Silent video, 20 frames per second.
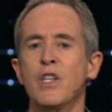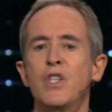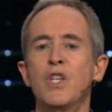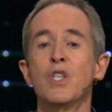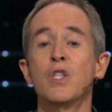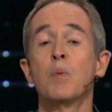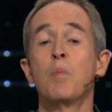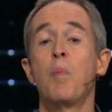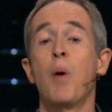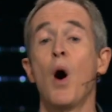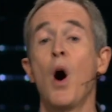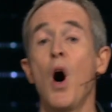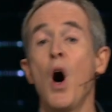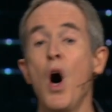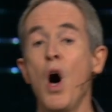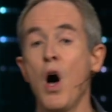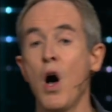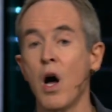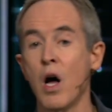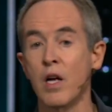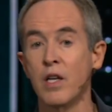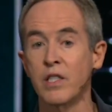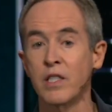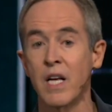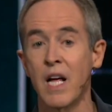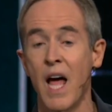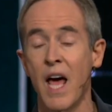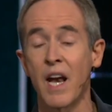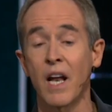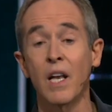just pause
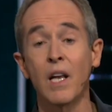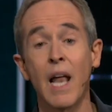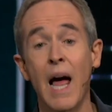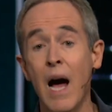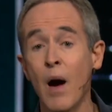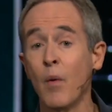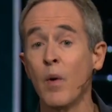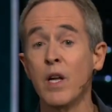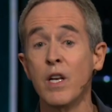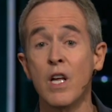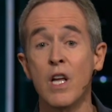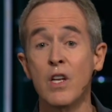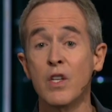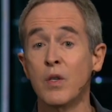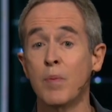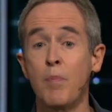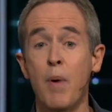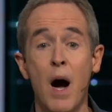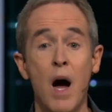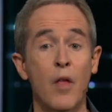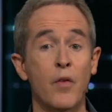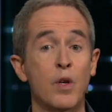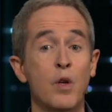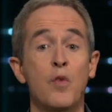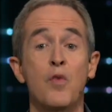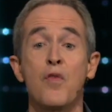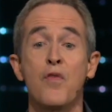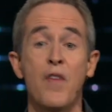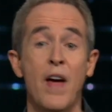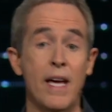and allow it to bother you.
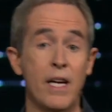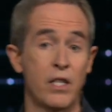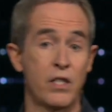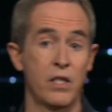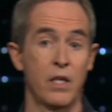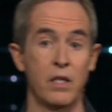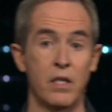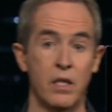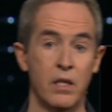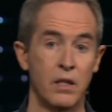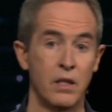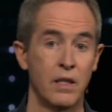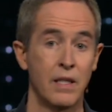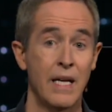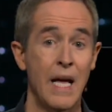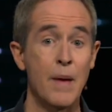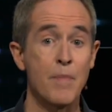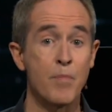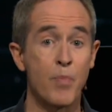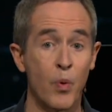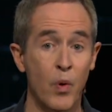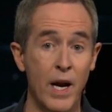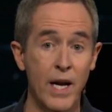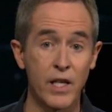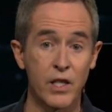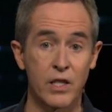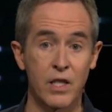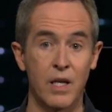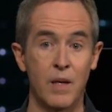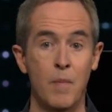Face it,
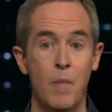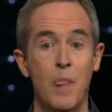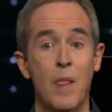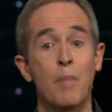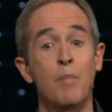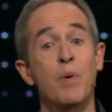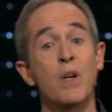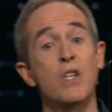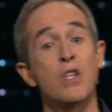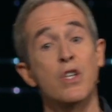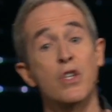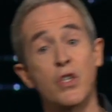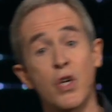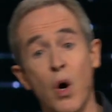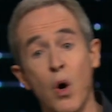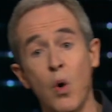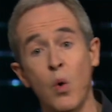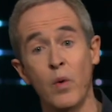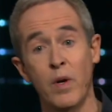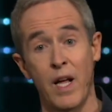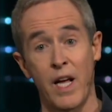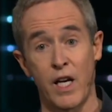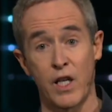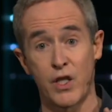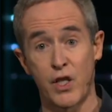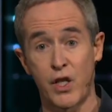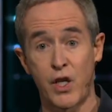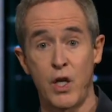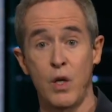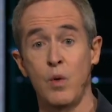embrace it, but don't
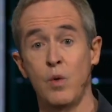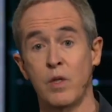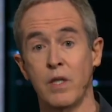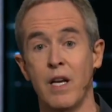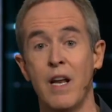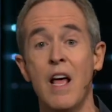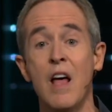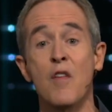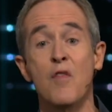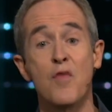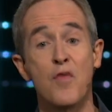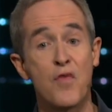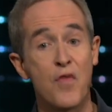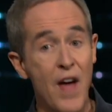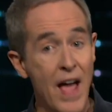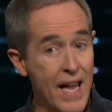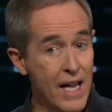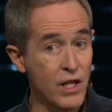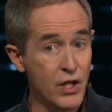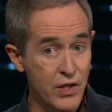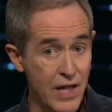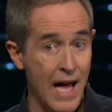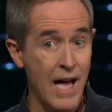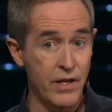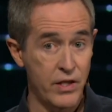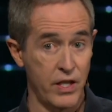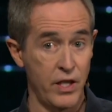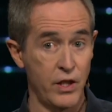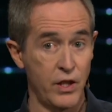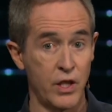excuse it. Face
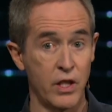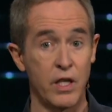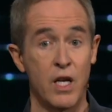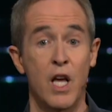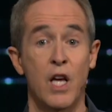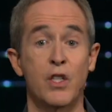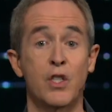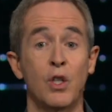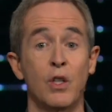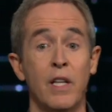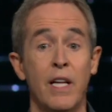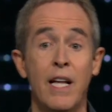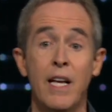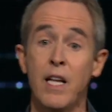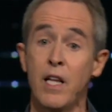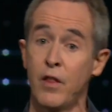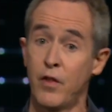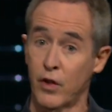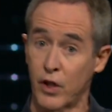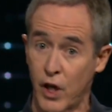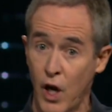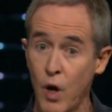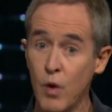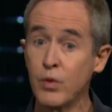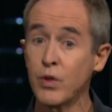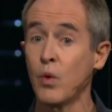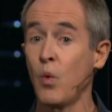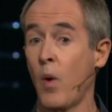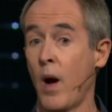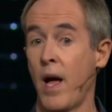that tension until it either
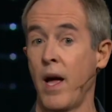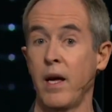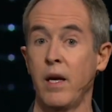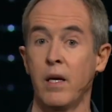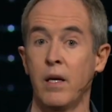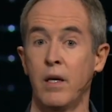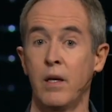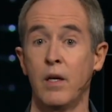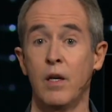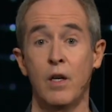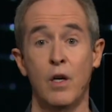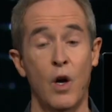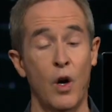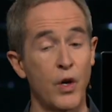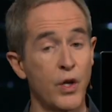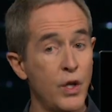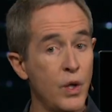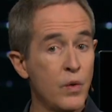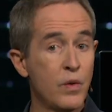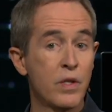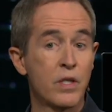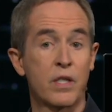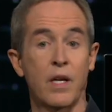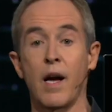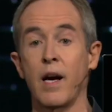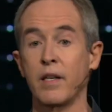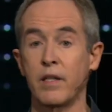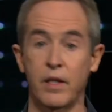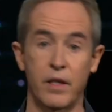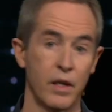goes away or you
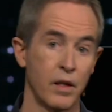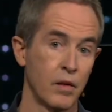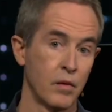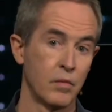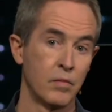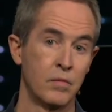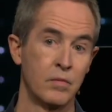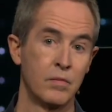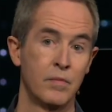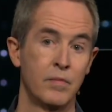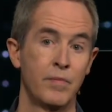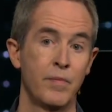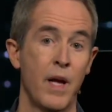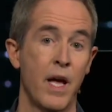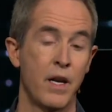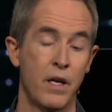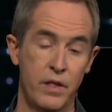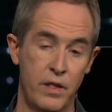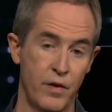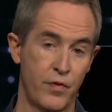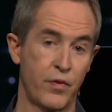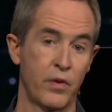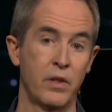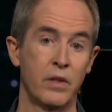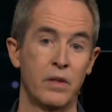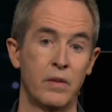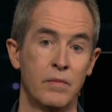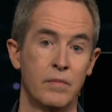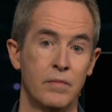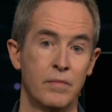decide to go in a
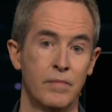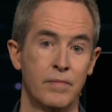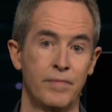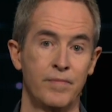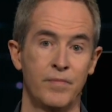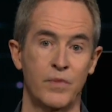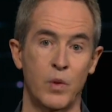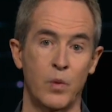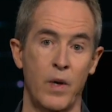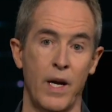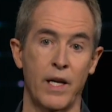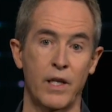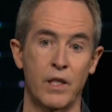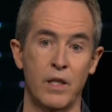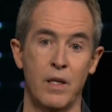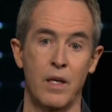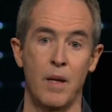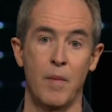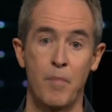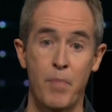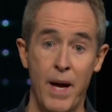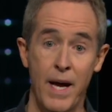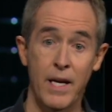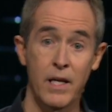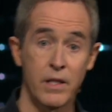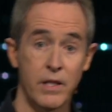different direction. Pay